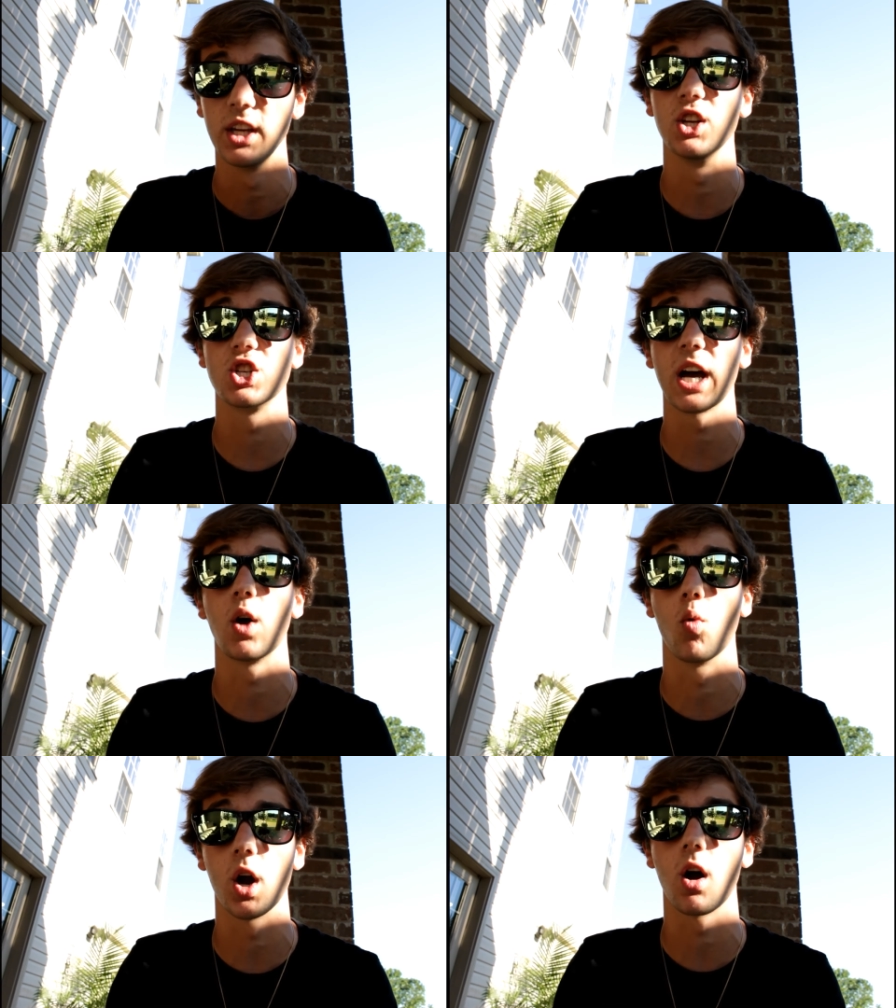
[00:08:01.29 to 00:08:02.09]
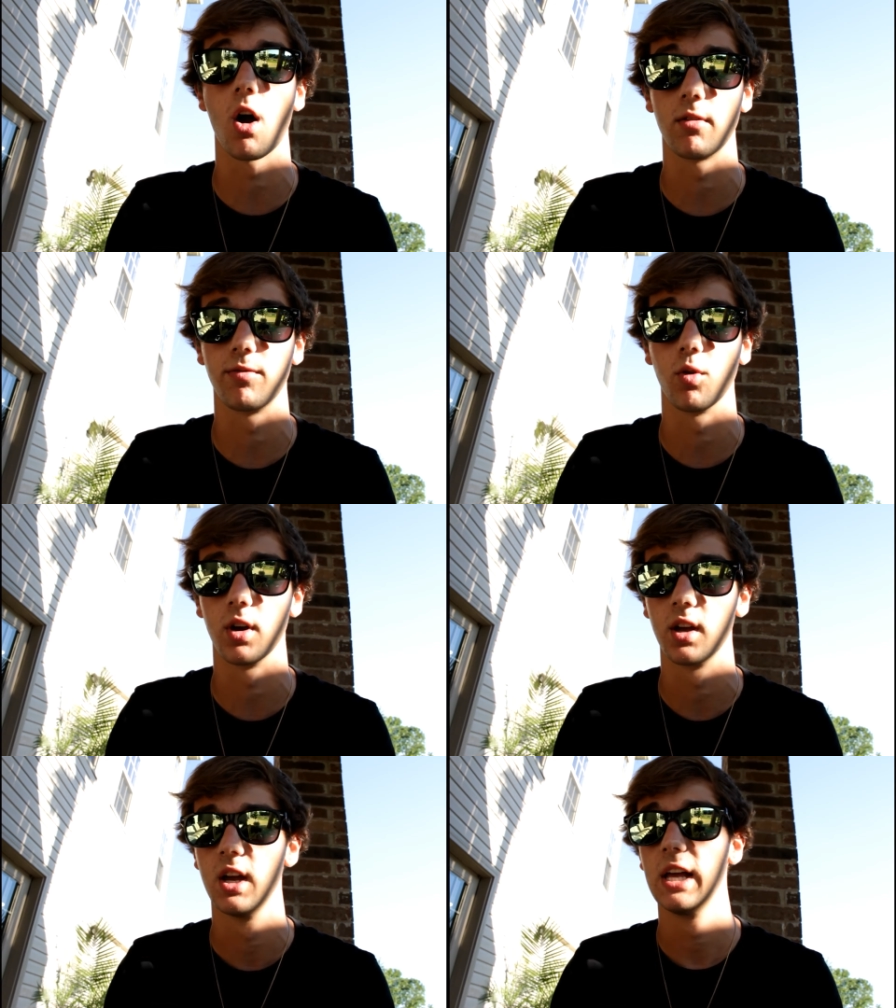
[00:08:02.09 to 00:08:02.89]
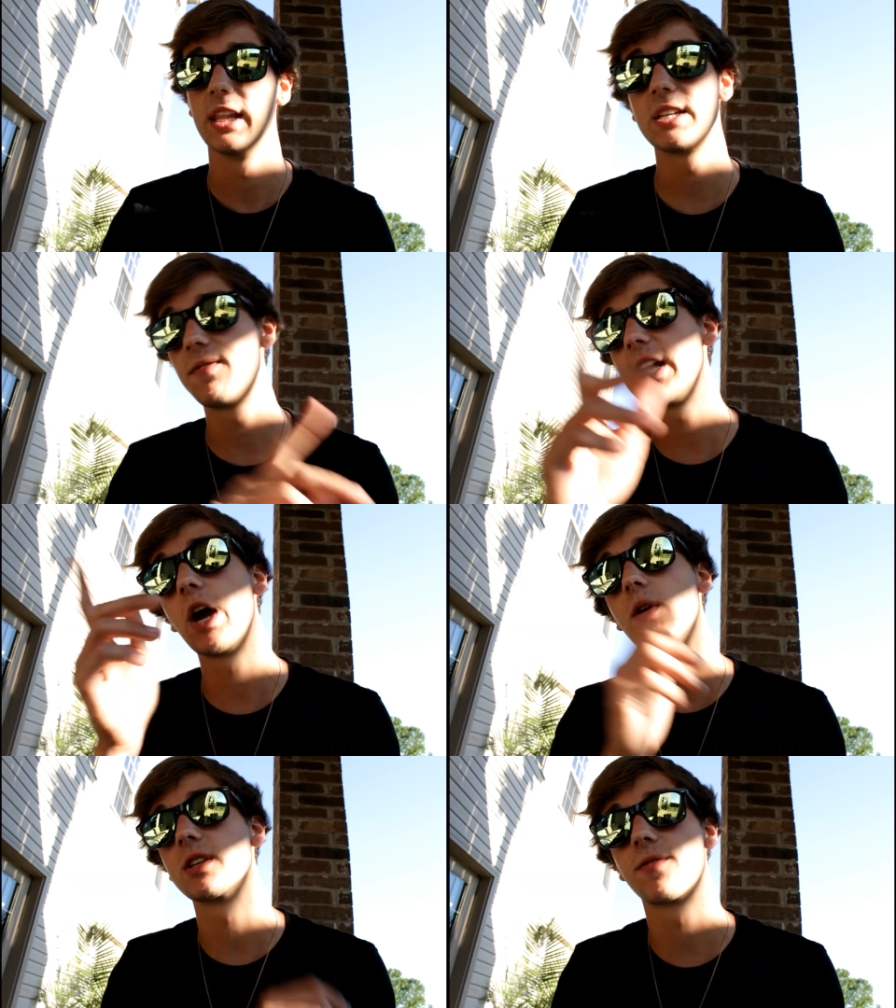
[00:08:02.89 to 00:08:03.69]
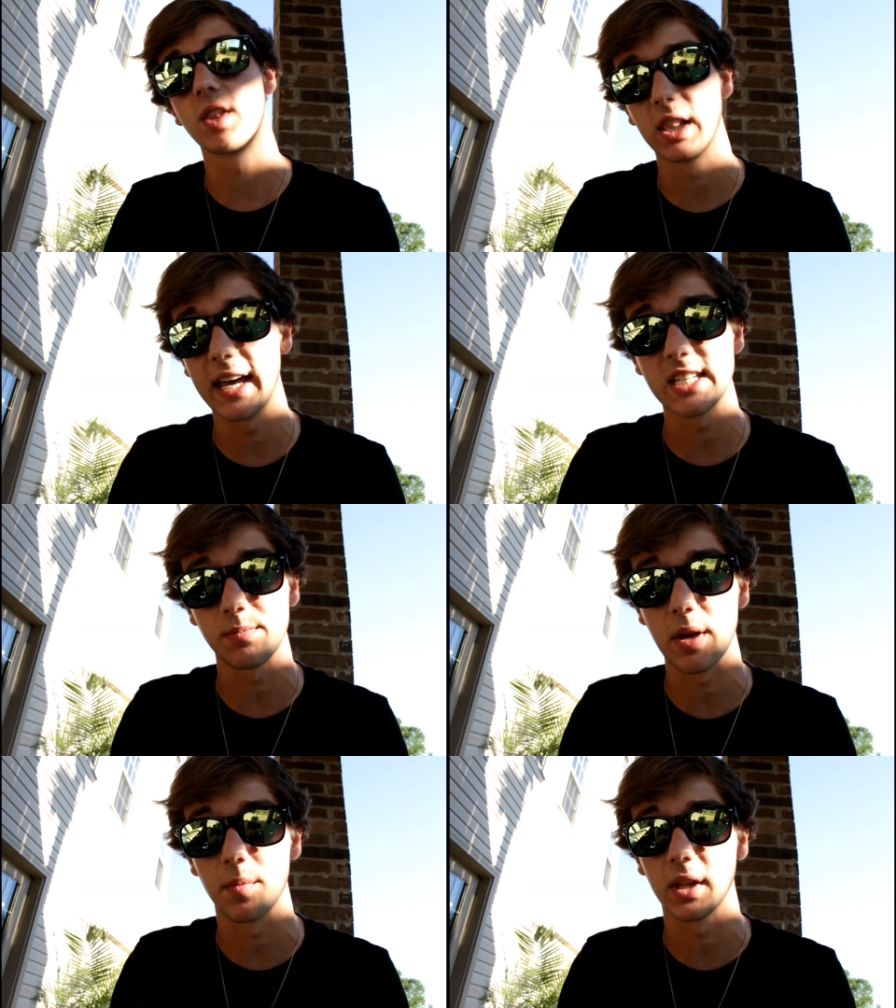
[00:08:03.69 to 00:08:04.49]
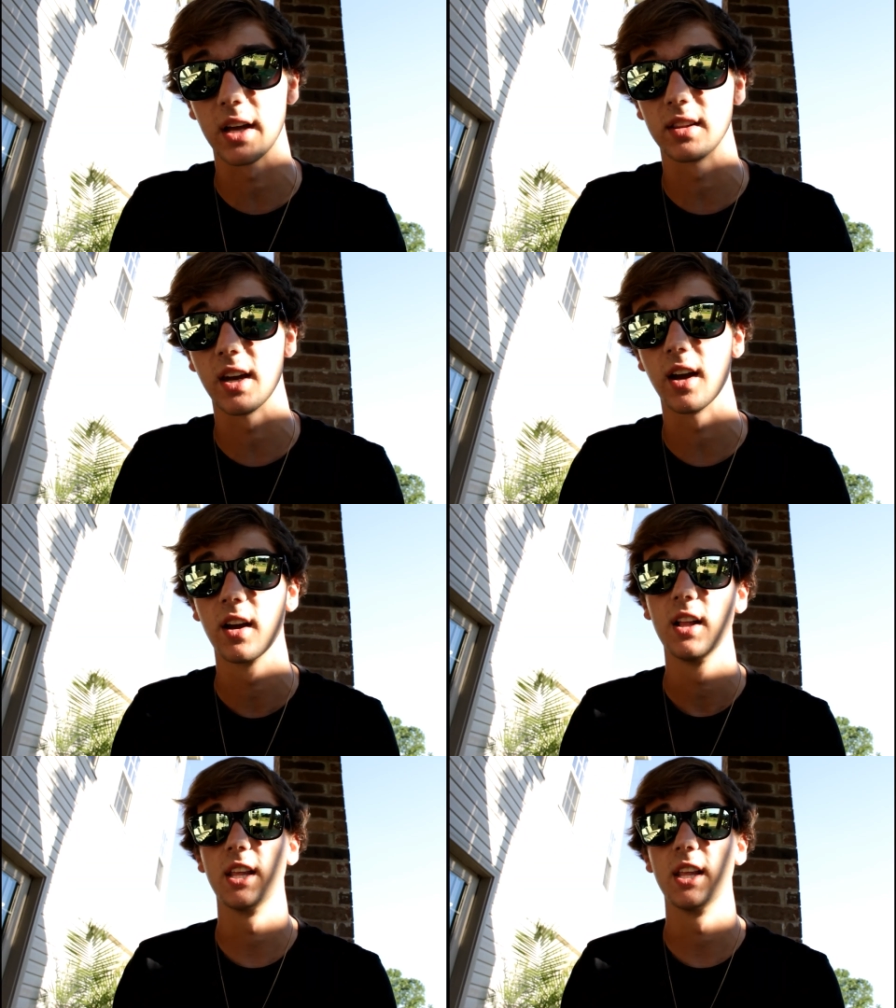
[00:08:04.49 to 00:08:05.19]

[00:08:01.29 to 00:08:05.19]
You just gotta work hard for it. This video isn't for the lazy people out there.